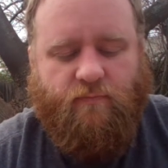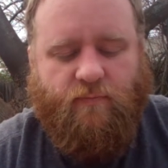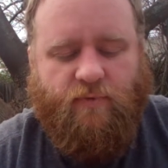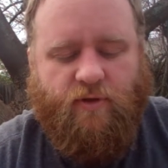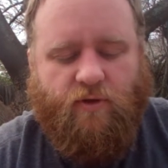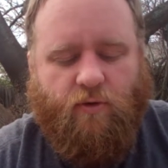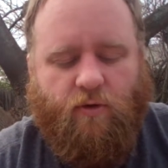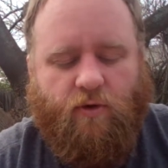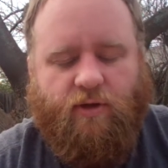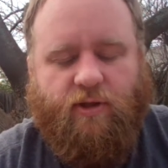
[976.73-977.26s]

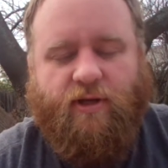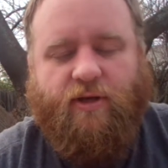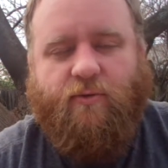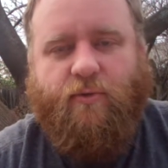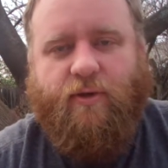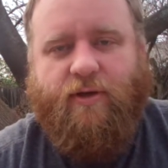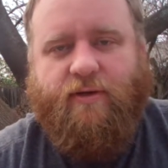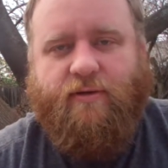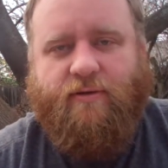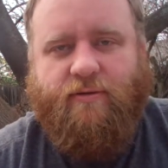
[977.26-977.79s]
Or
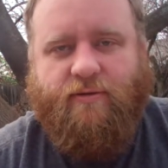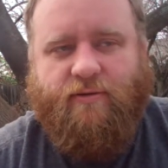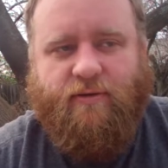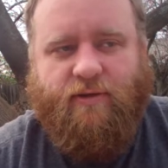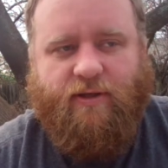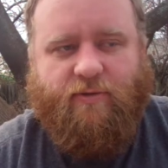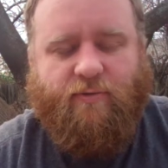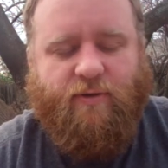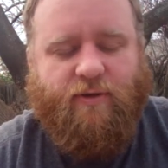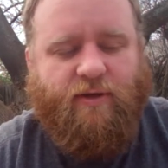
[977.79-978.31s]
liquid
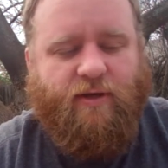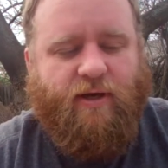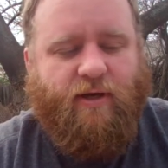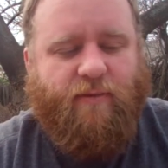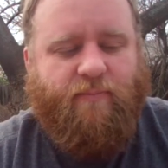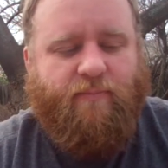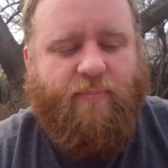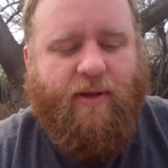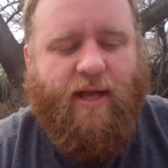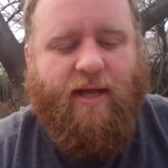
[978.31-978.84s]

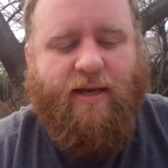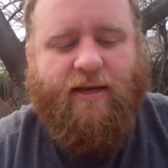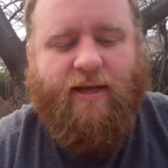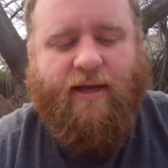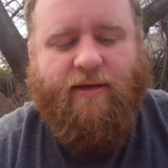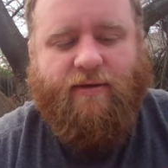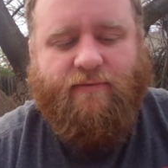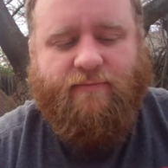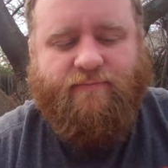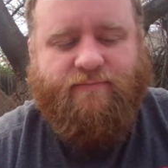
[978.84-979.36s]

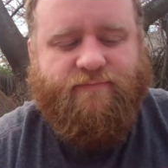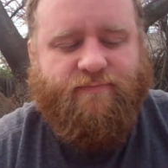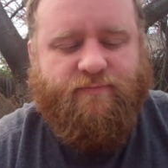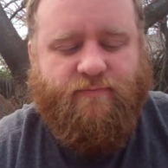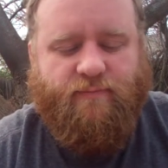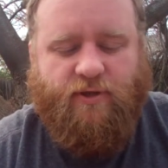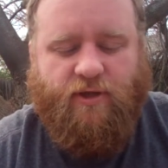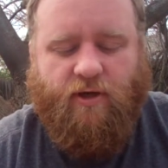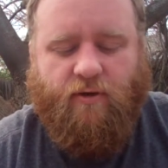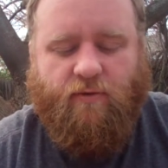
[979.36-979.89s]
Band-Aid,
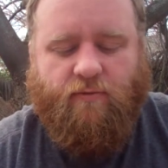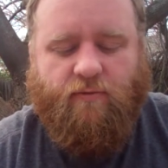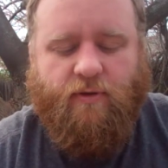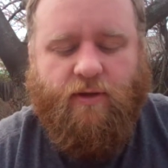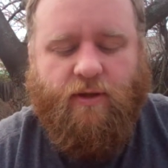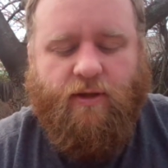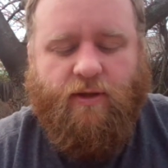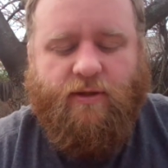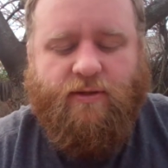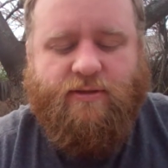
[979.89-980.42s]
you know,
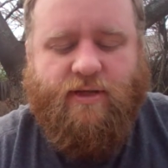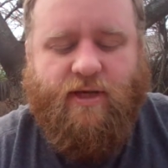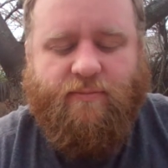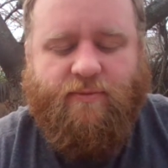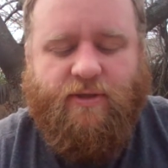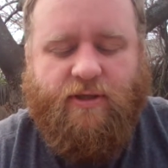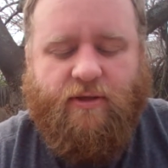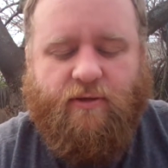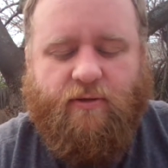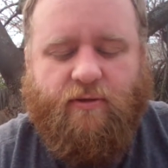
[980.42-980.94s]
type
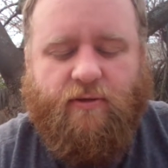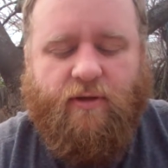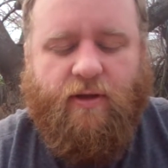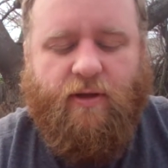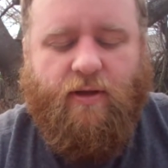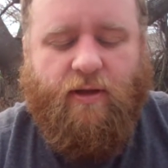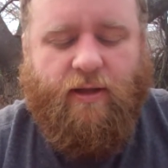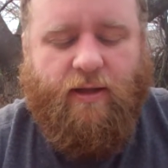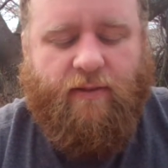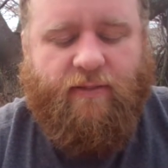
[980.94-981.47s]
deal.
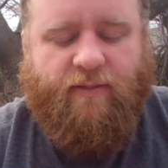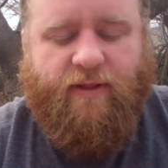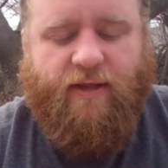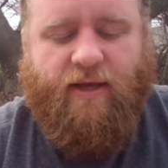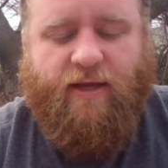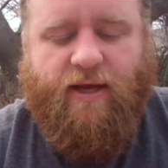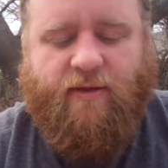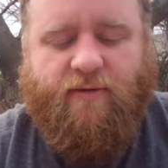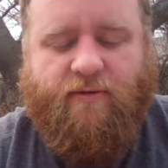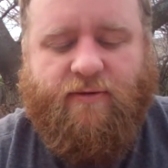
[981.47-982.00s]

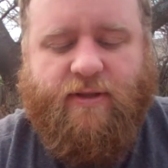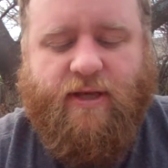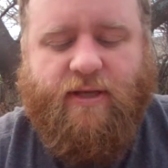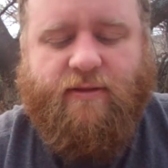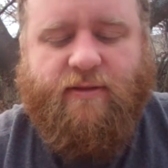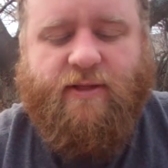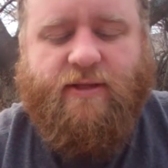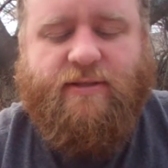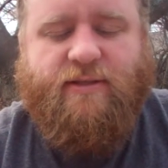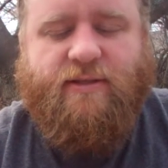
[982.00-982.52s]
The other thing,
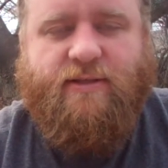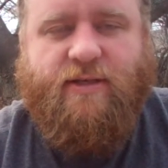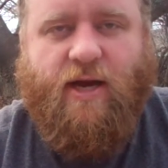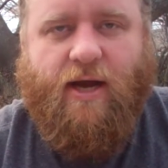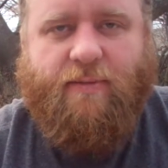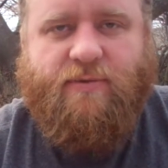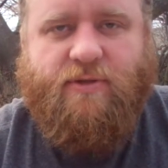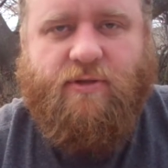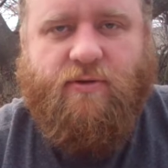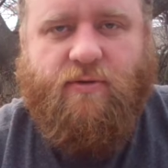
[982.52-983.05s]
this is
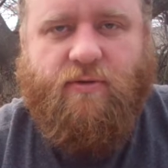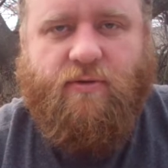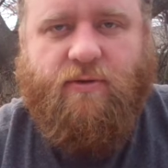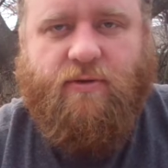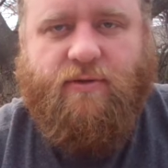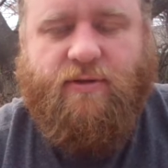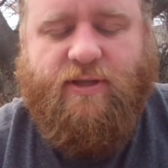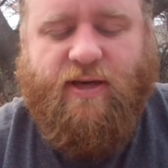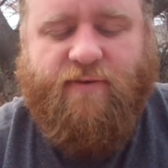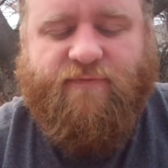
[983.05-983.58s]
optional.
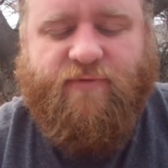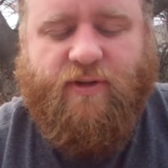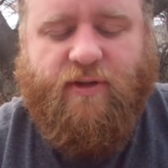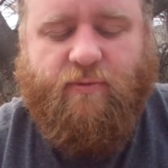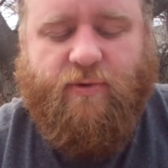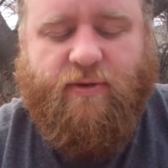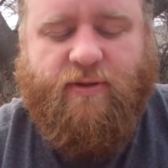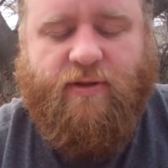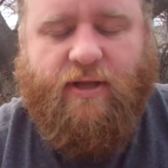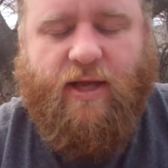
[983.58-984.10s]
Definitely
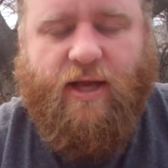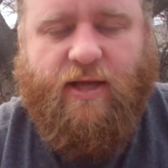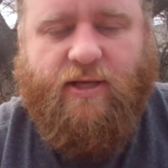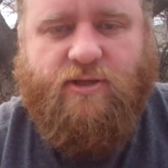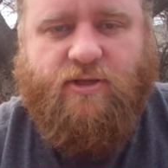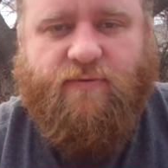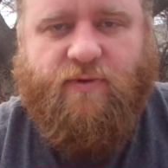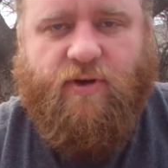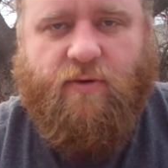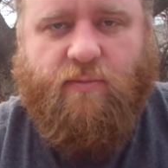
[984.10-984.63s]
with the
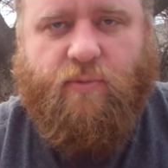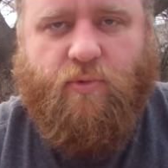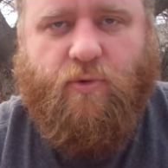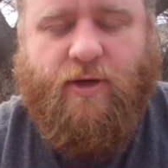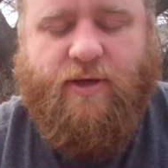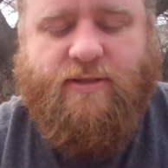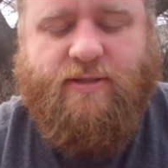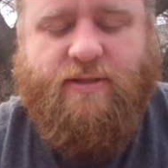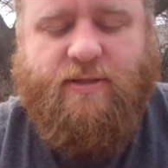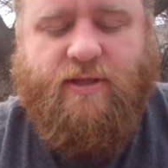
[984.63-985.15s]
age of your
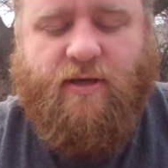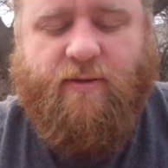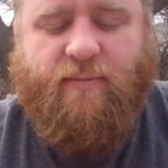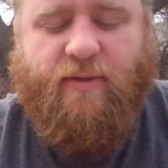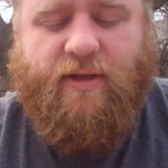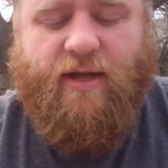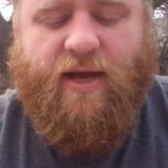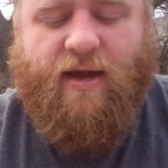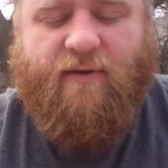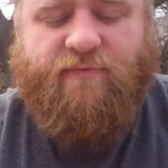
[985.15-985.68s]
boys is going to
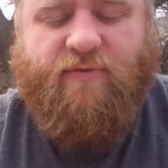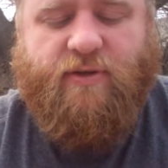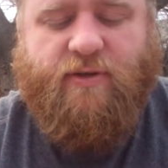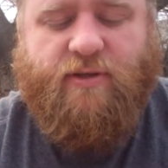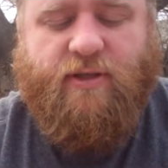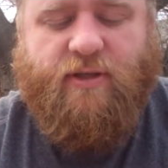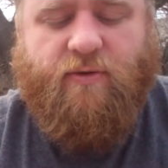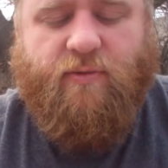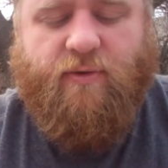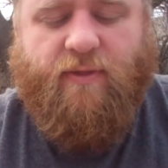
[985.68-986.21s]
be having to
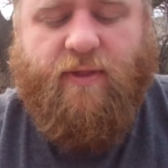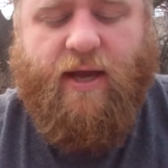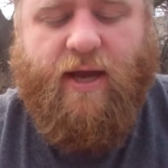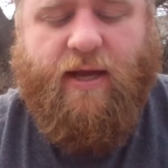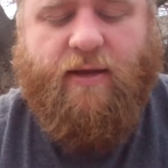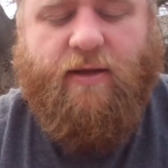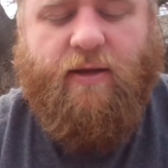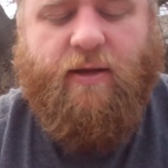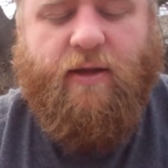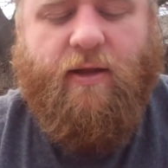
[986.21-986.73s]
deal with
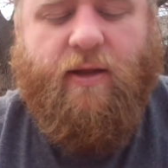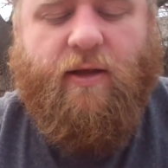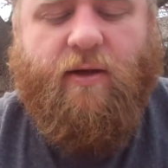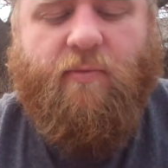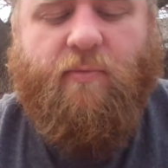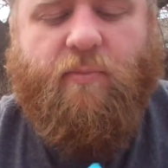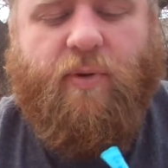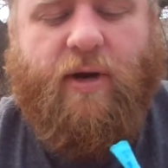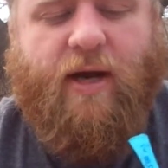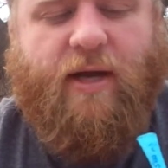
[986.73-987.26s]
that.
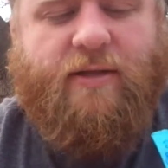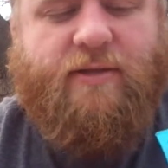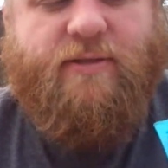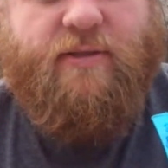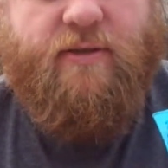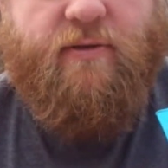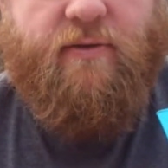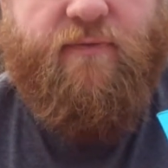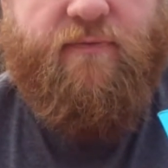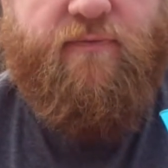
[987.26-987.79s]
But
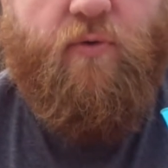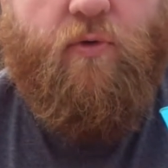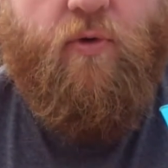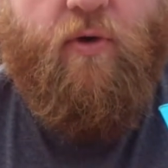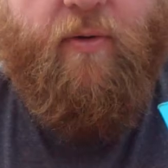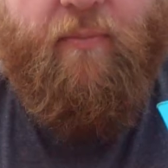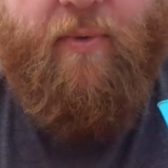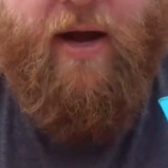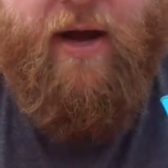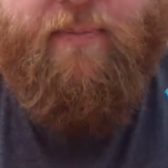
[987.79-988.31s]
for my